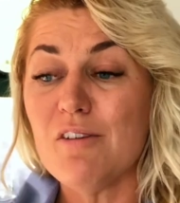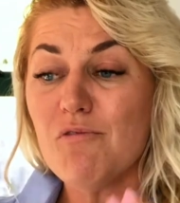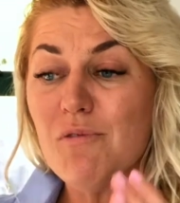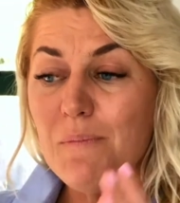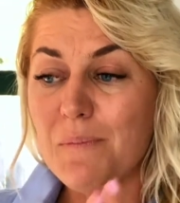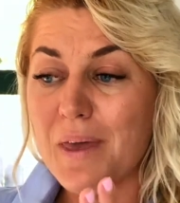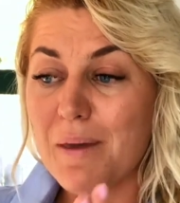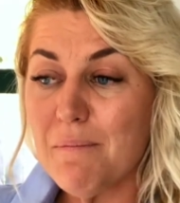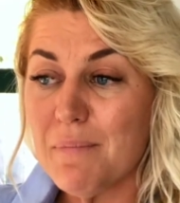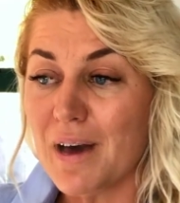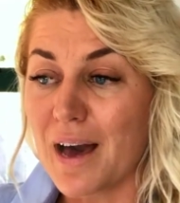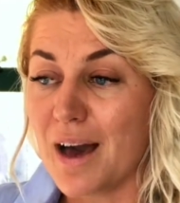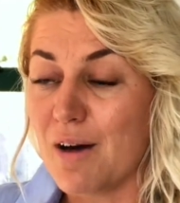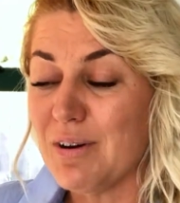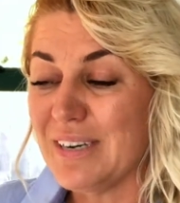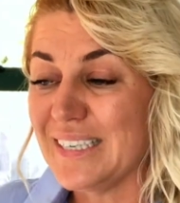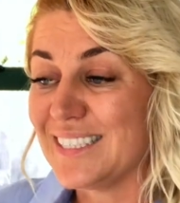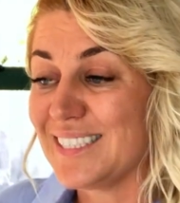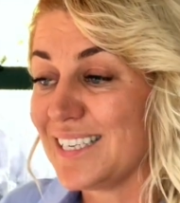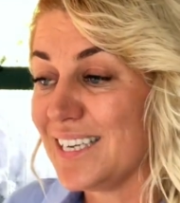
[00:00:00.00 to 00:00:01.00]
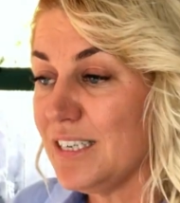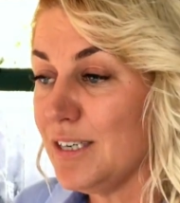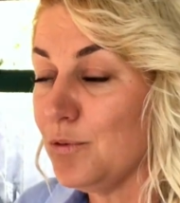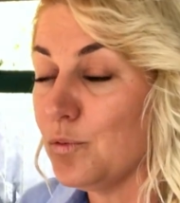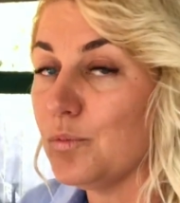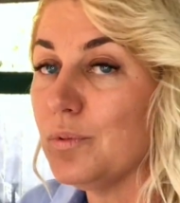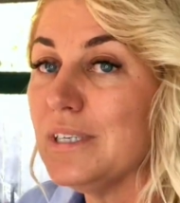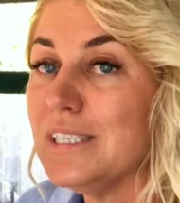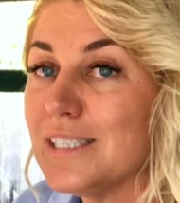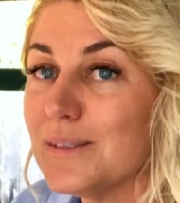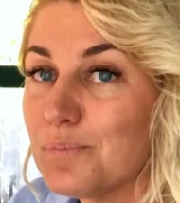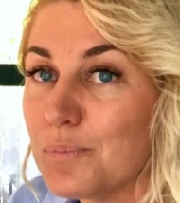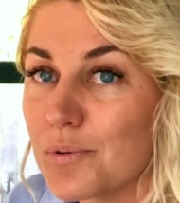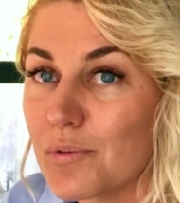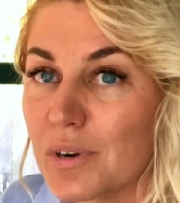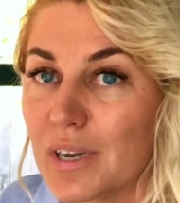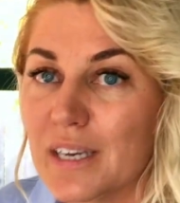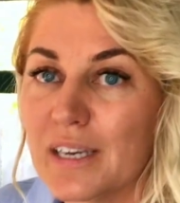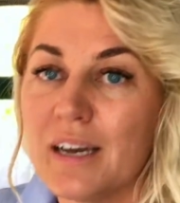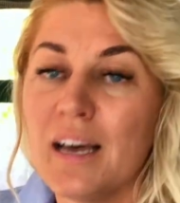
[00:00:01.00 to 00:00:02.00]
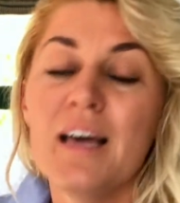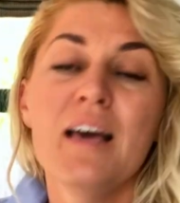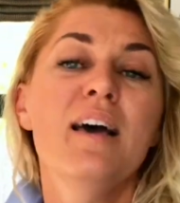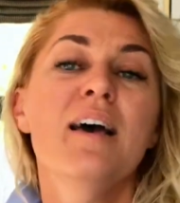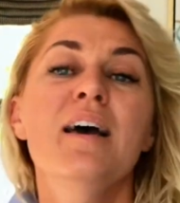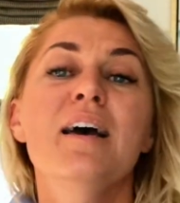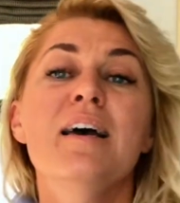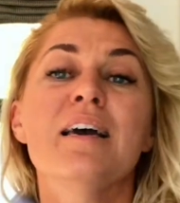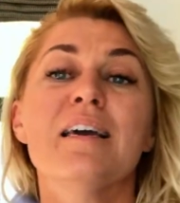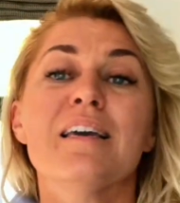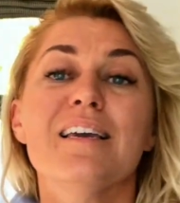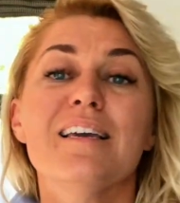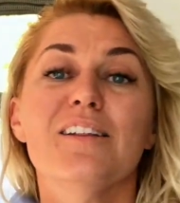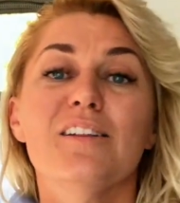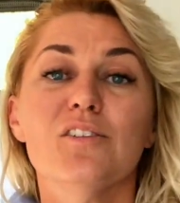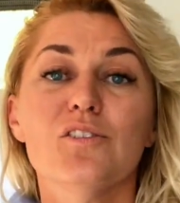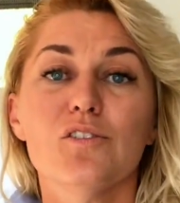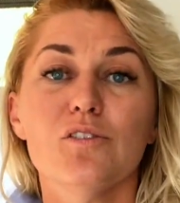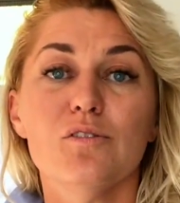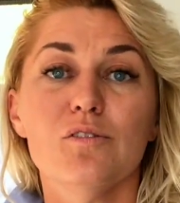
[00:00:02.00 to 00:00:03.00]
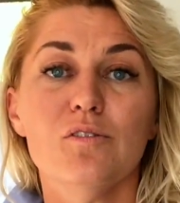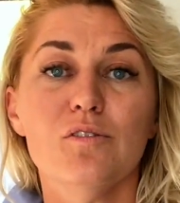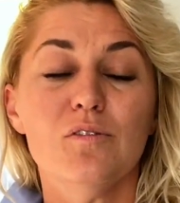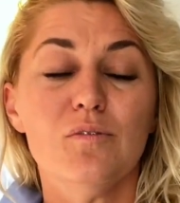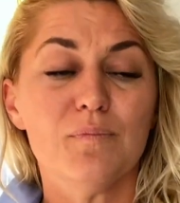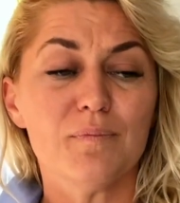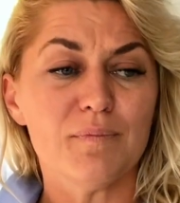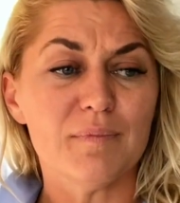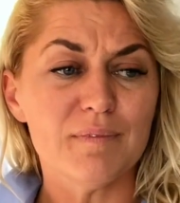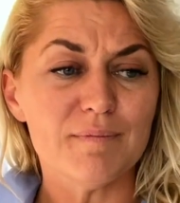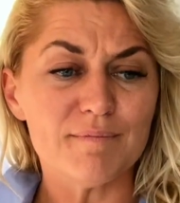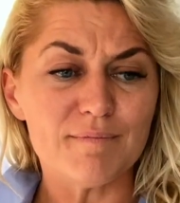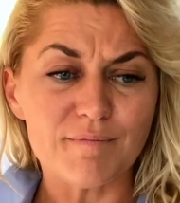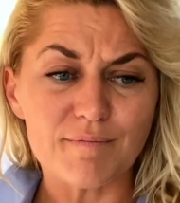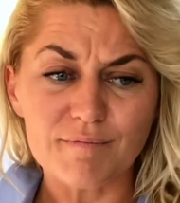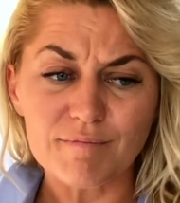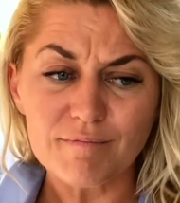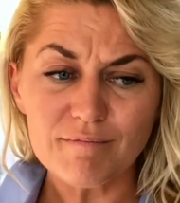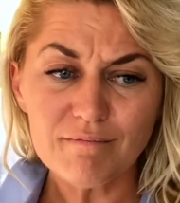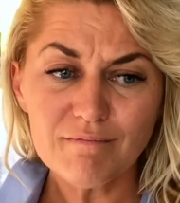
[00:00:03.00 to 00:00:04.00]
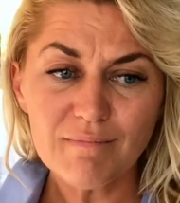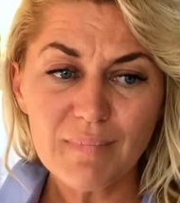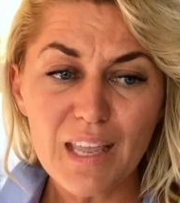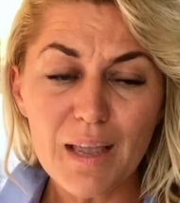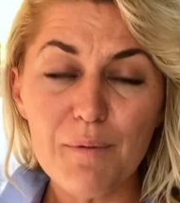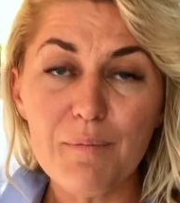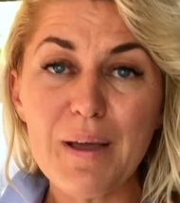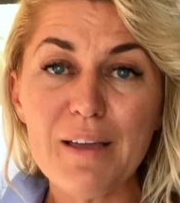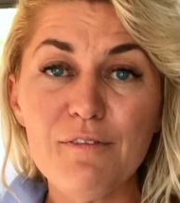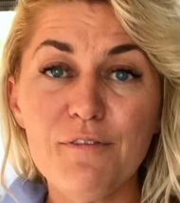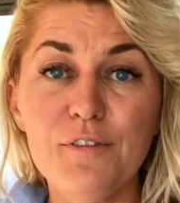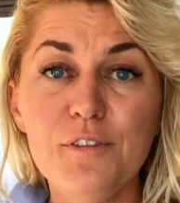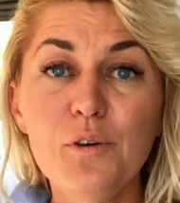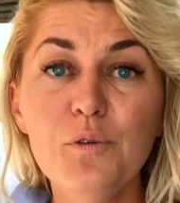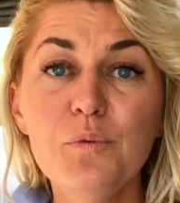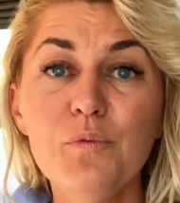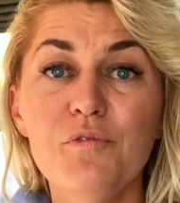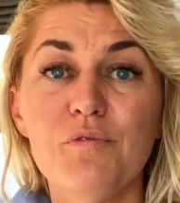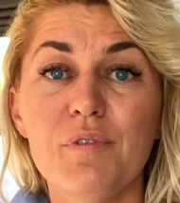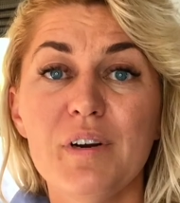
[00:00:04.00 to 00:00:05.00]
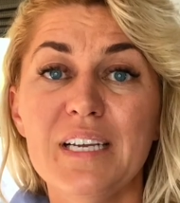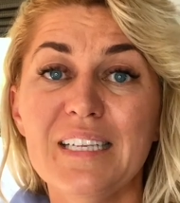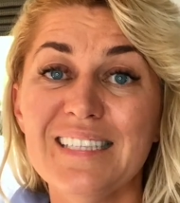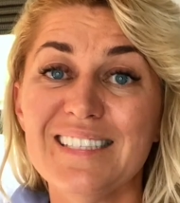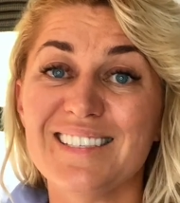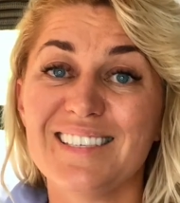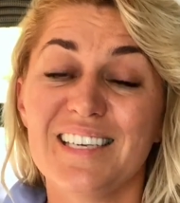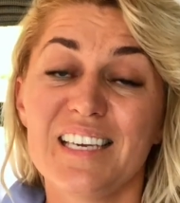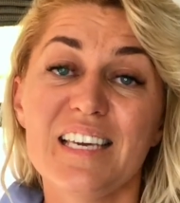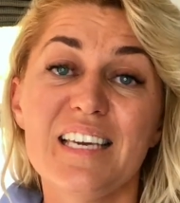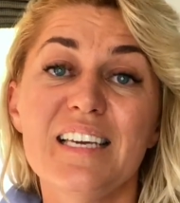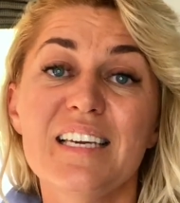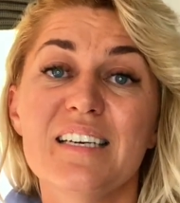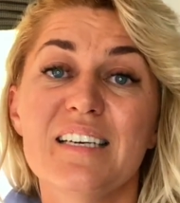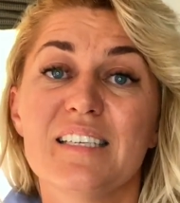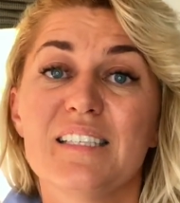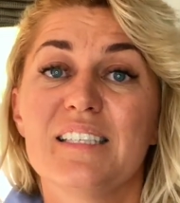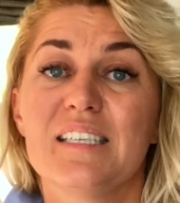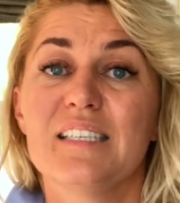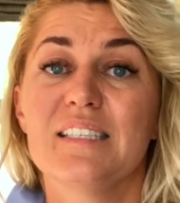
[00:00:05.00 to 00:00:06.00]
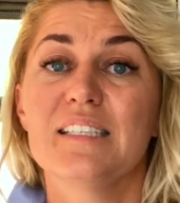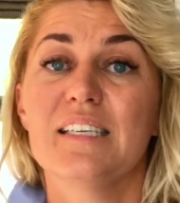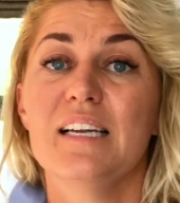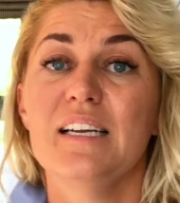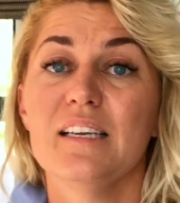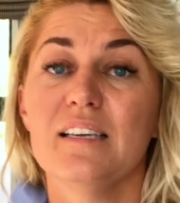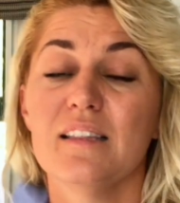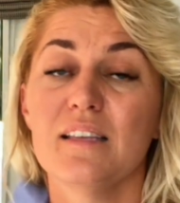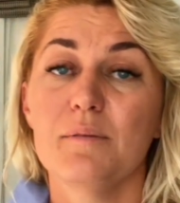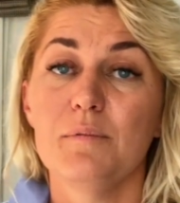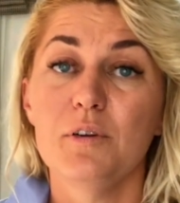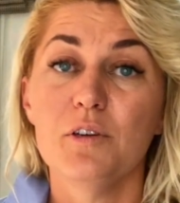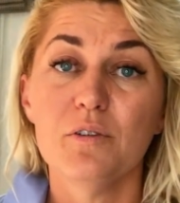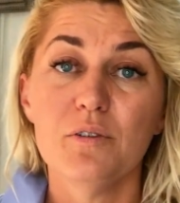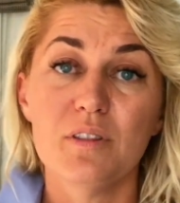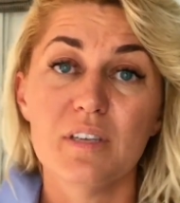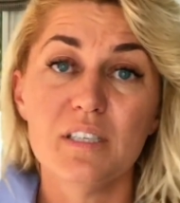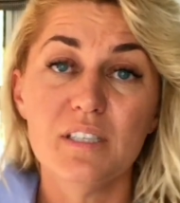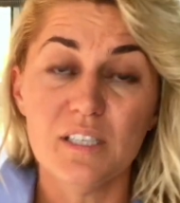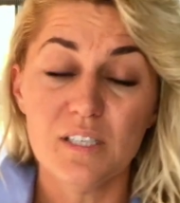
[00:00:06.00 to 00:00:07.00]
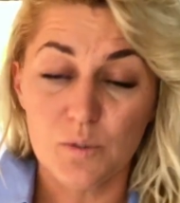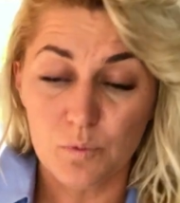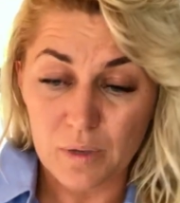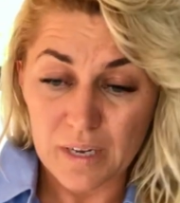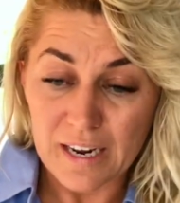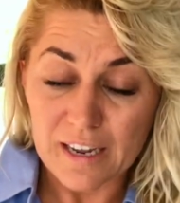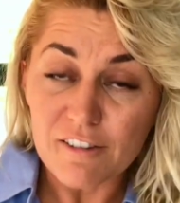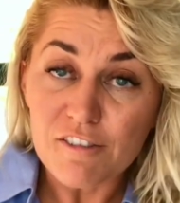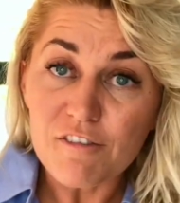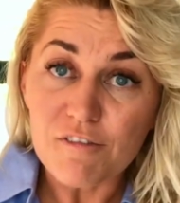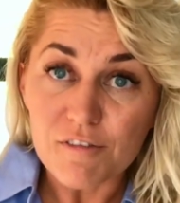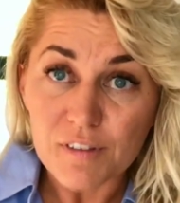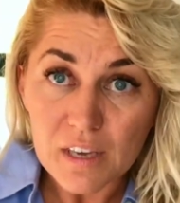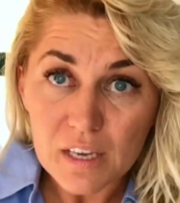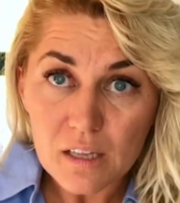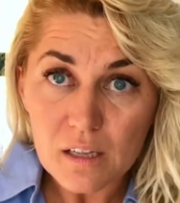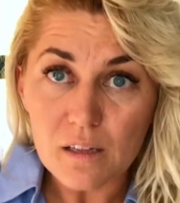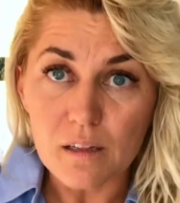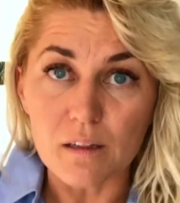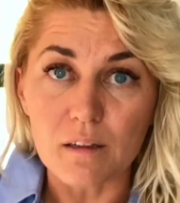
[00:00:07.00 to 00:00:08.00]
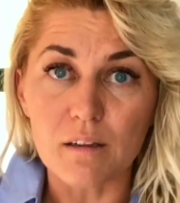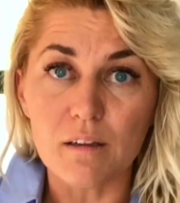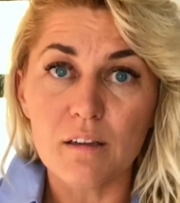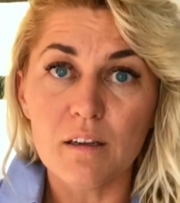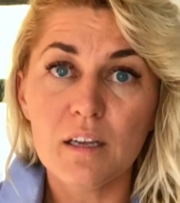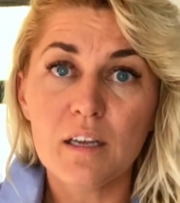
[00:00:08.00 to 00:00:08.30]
remember how I started whispering into my few friends' ears and telling them, look, this is what I feel.